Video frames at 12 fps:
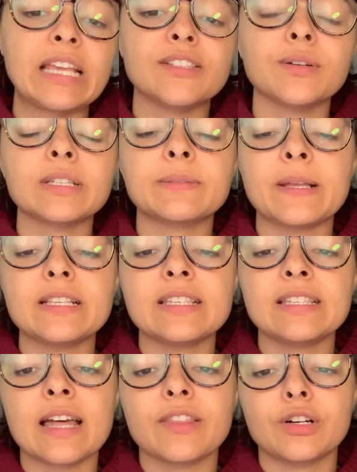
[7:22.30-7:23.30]
so expenses
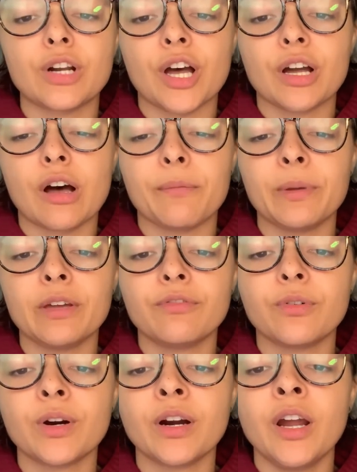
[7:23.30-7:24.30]
that they're not comping
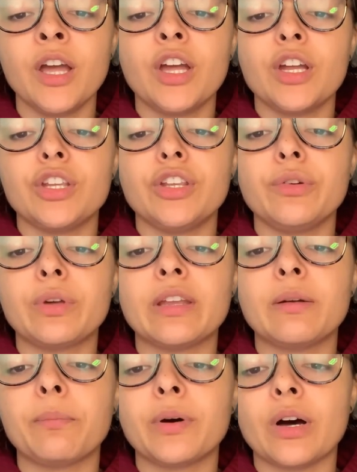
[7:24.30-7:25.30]
for, you can
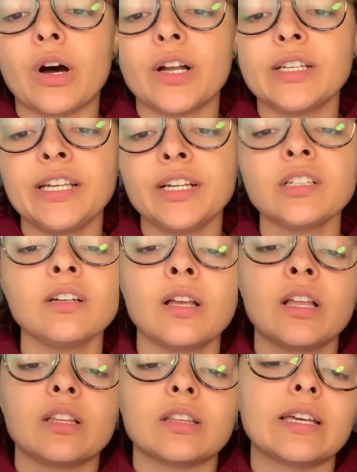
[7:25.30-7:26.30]
put on here.
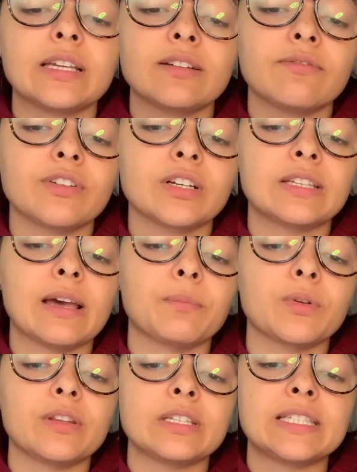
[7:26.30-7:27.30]
Like for example,
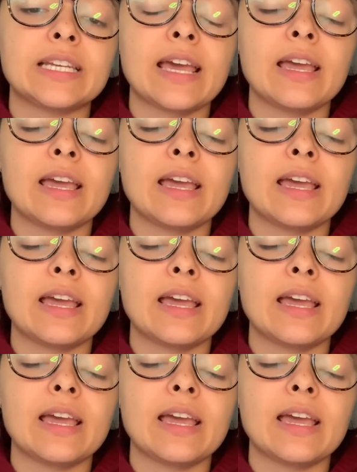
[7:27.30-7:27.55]
this day,